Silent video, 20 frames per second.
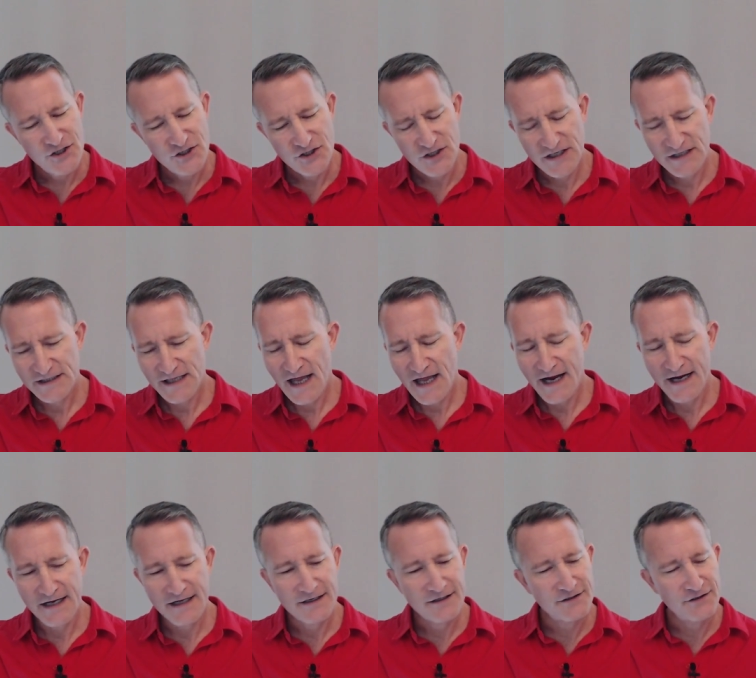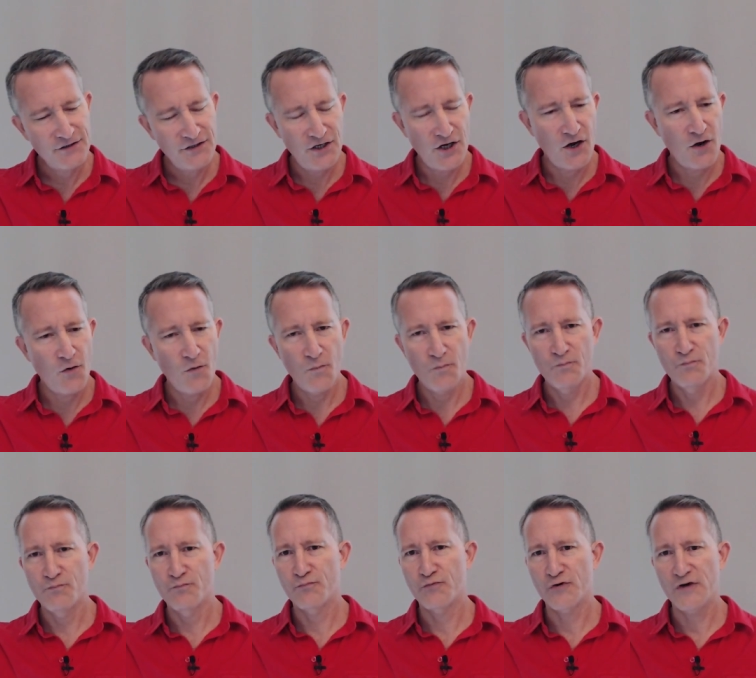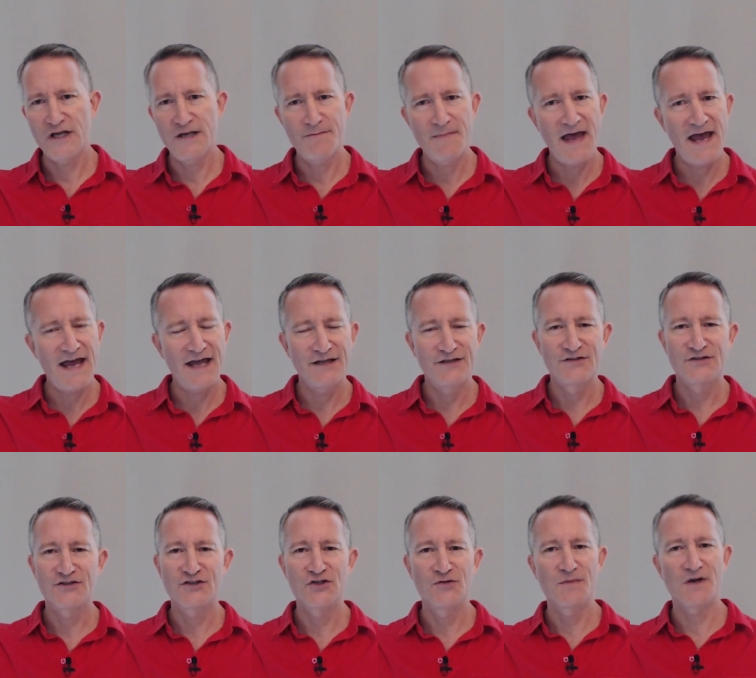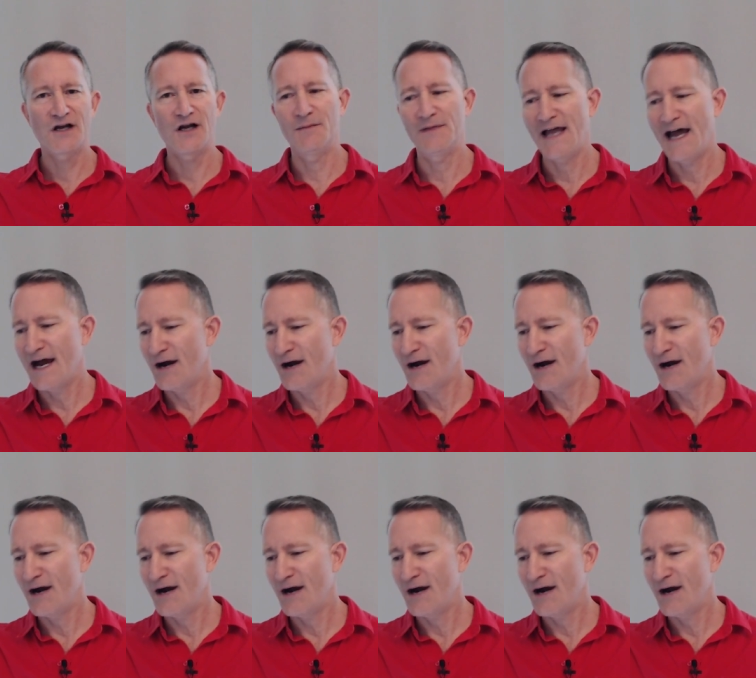she's pre-med, summa cum